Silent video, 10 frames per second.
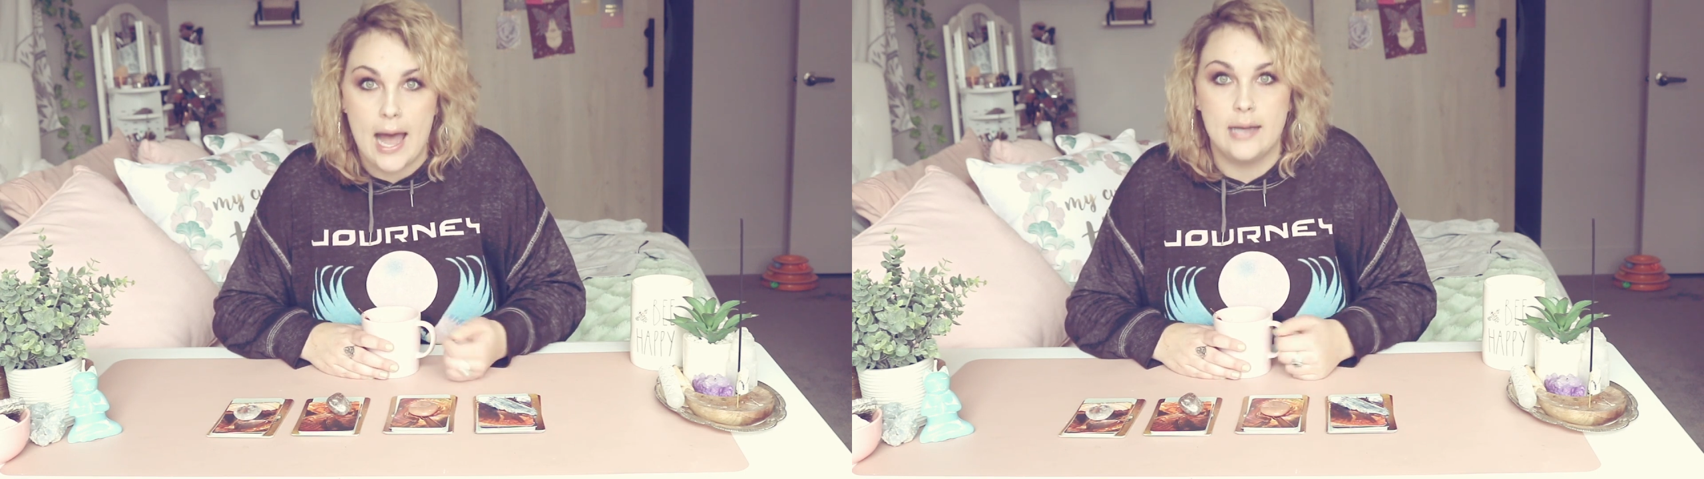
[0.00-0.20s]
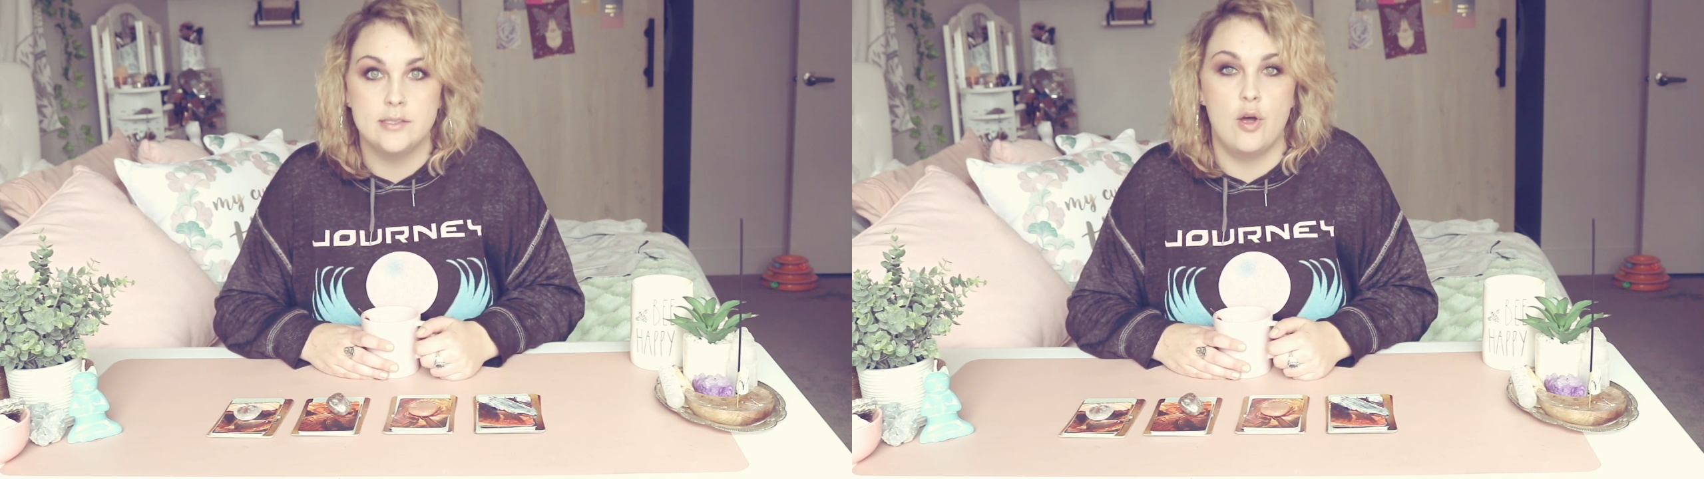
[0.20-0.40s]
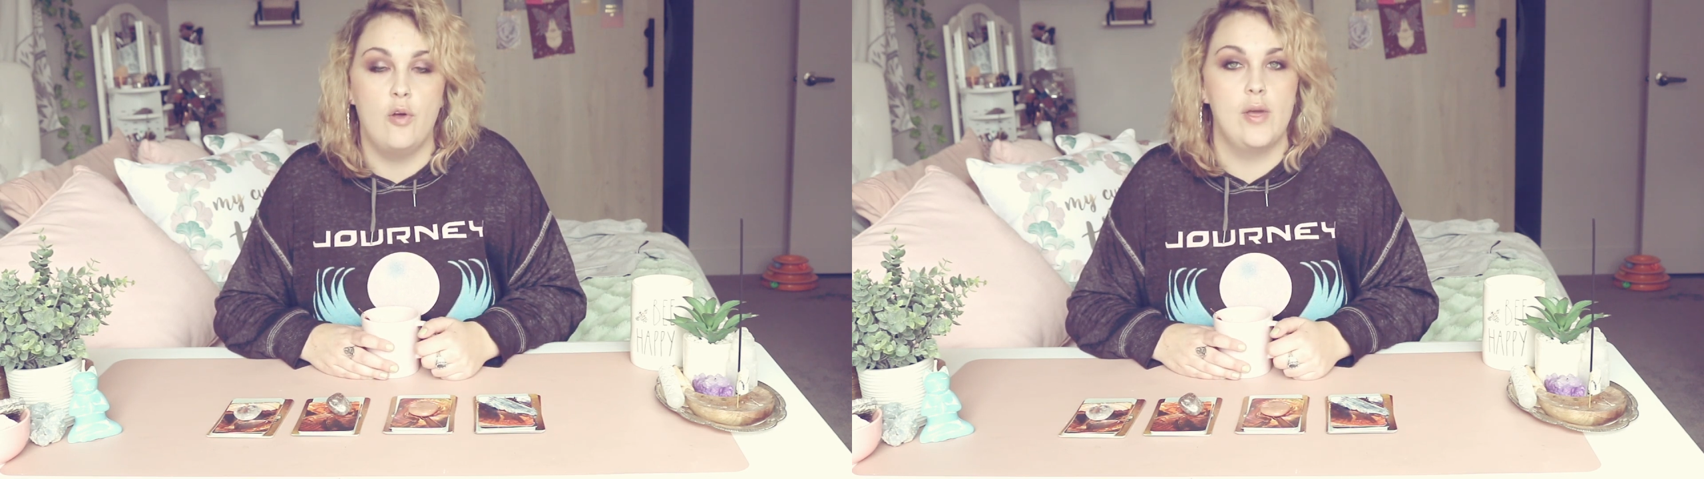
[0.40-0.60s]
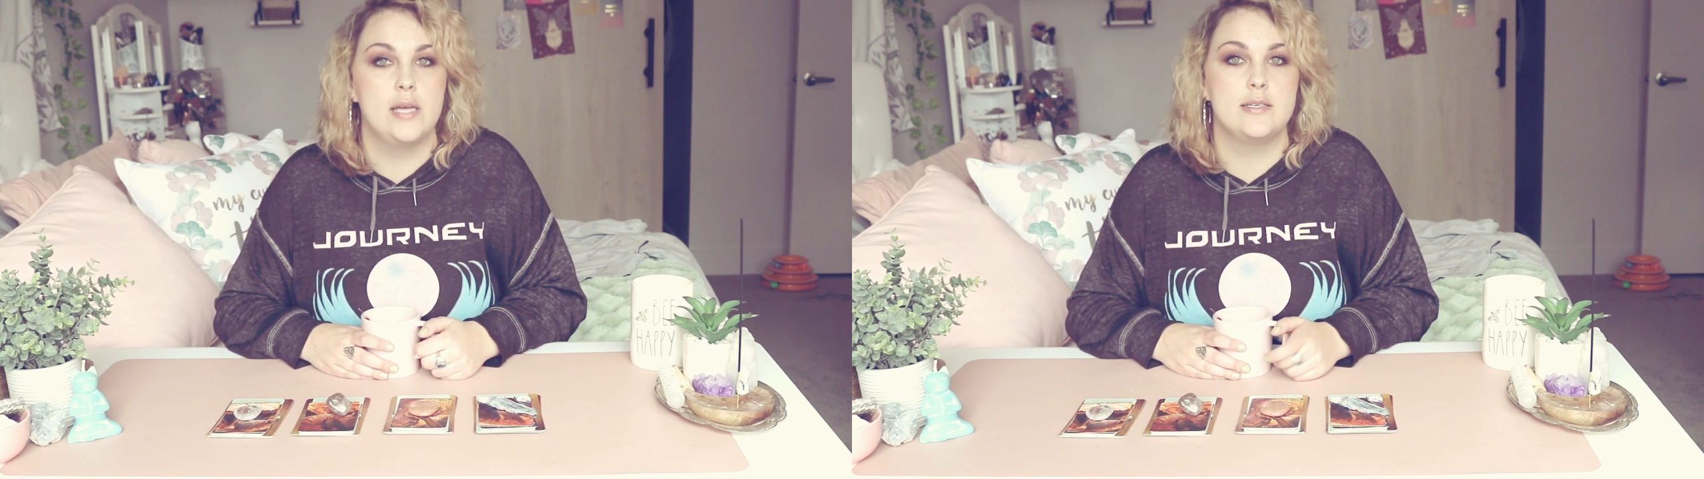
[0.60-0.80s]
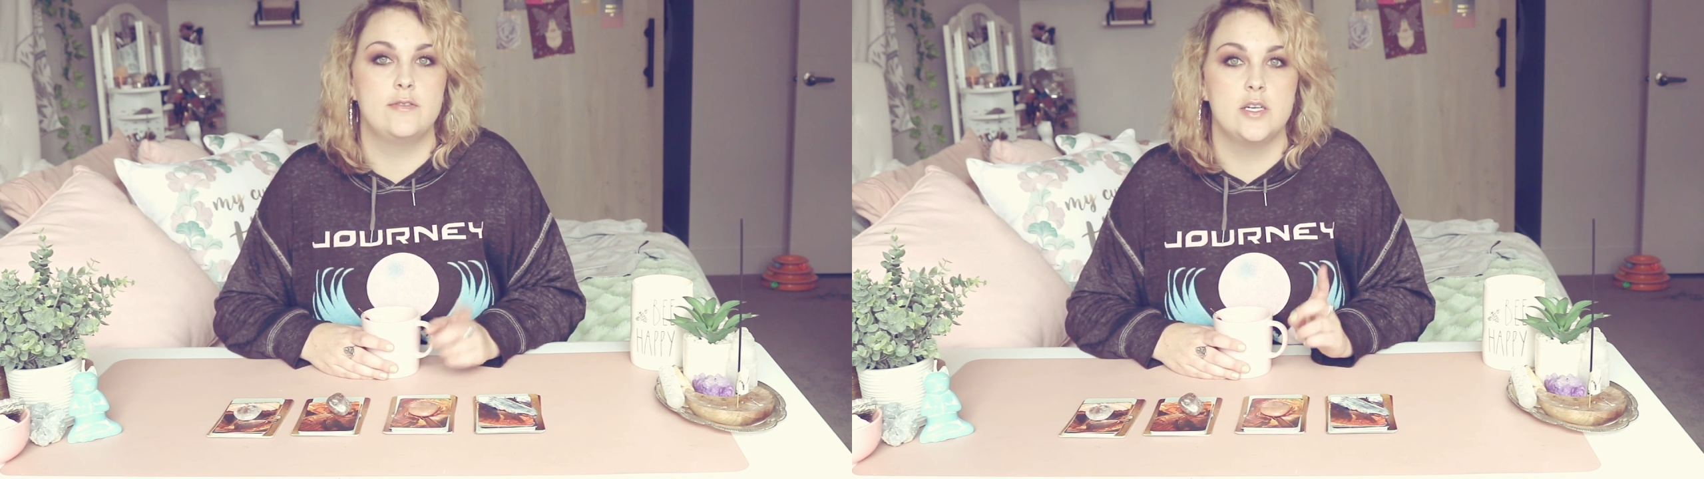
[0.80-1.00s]
as
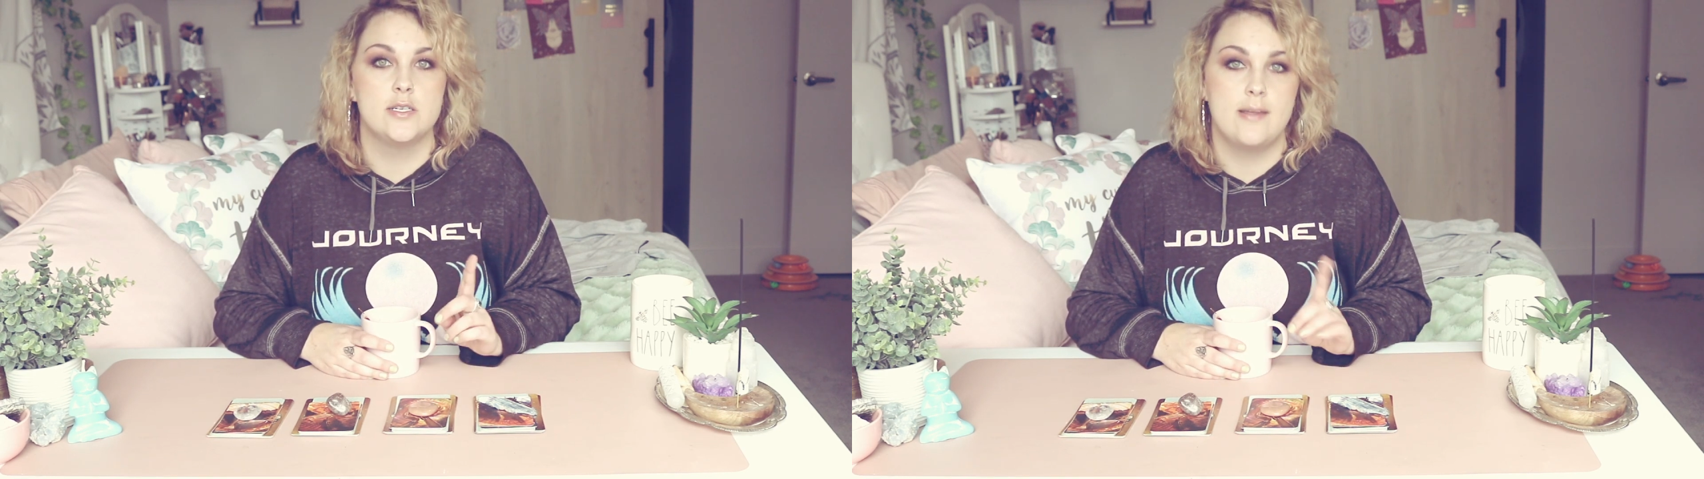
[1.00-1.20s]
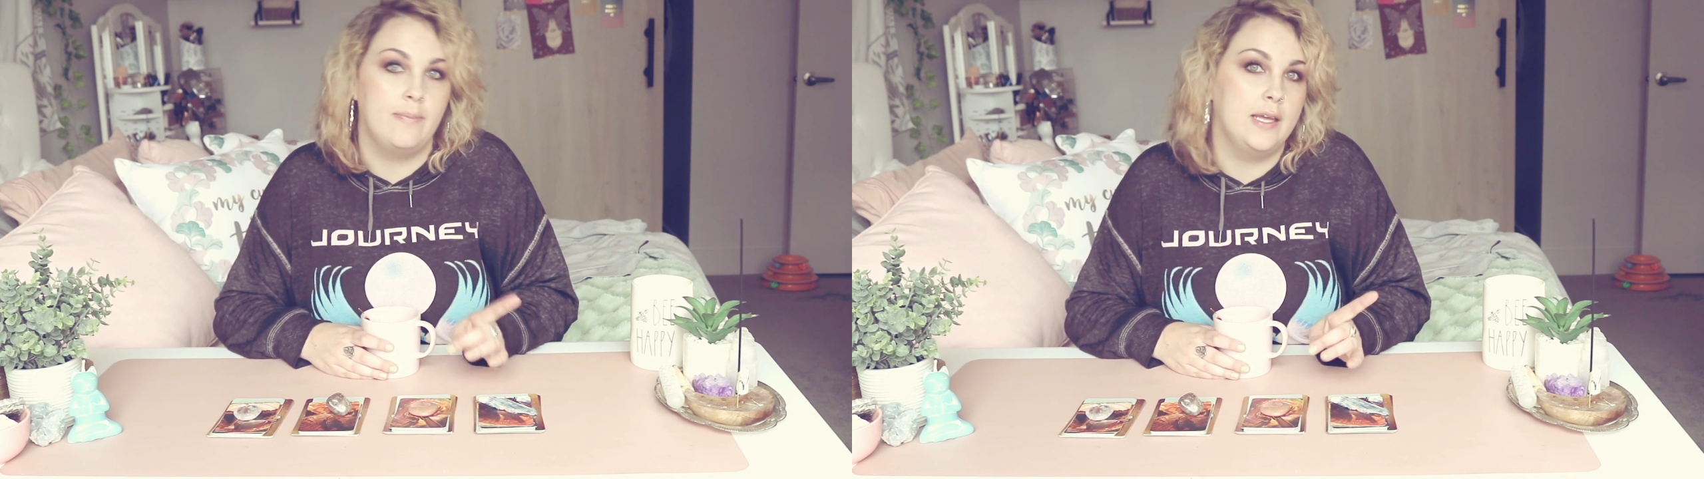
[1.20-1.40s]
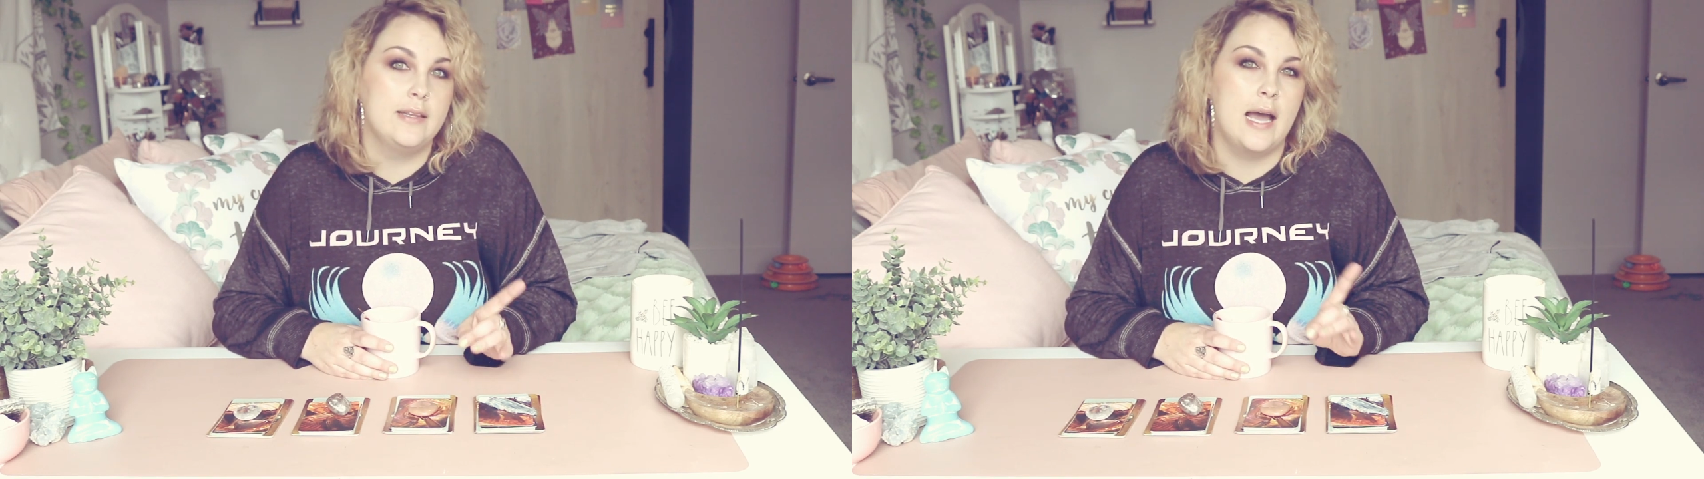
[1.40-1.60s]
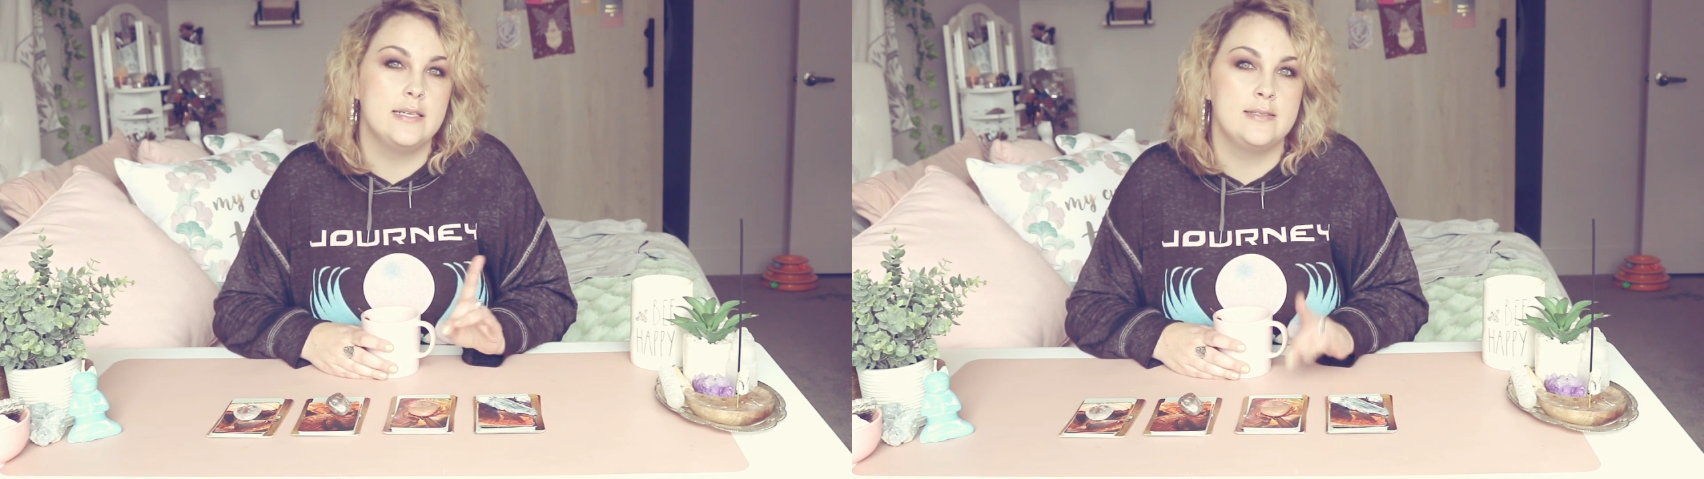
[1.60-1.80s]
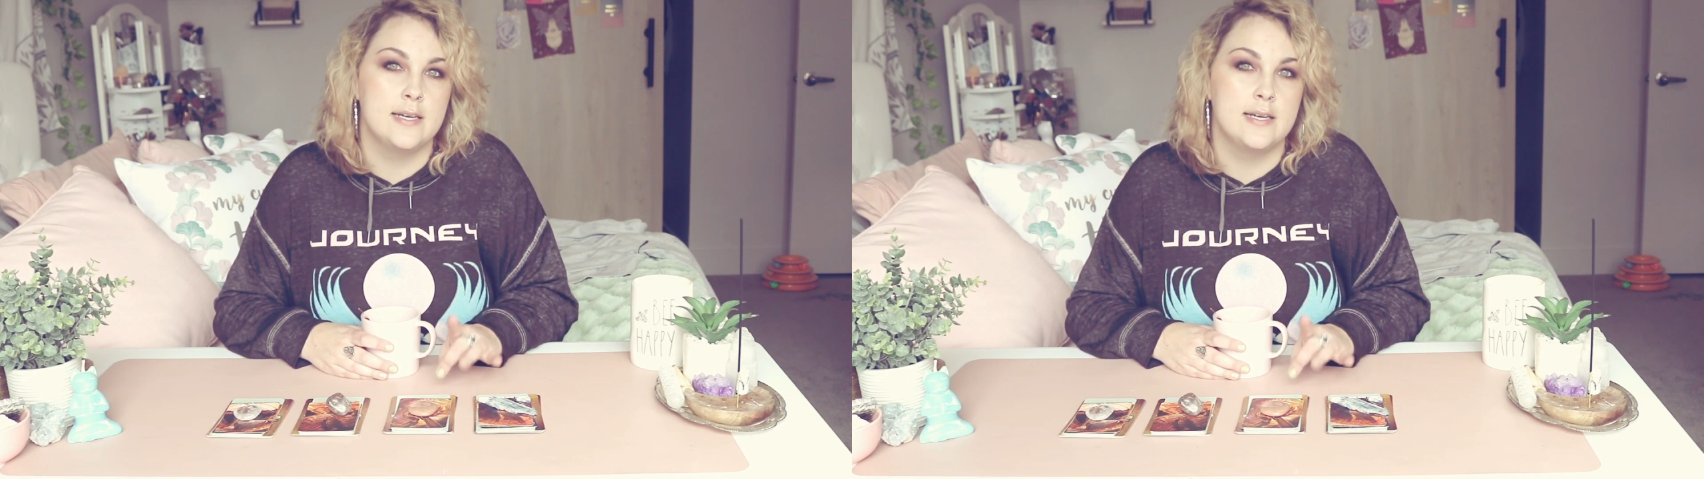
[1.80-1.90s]
always, if there's something that